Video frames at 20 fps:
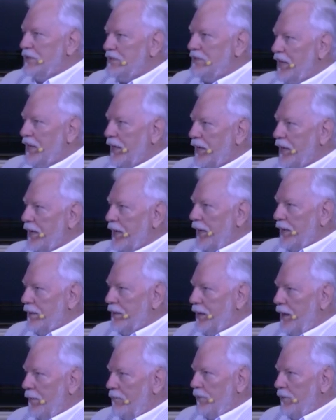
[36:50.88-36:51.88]
take a
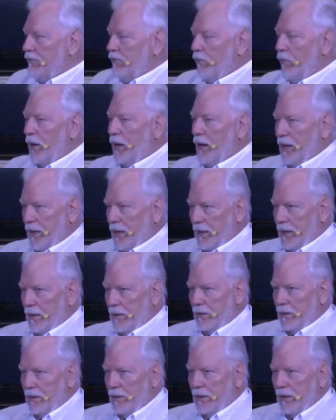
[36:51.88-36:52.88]
cup of
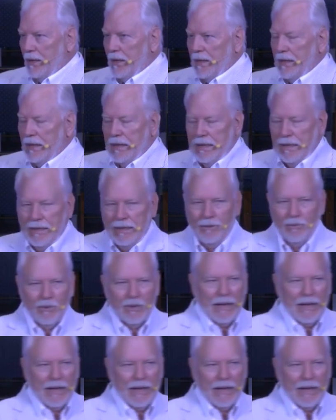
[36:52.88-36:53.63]
wine, he would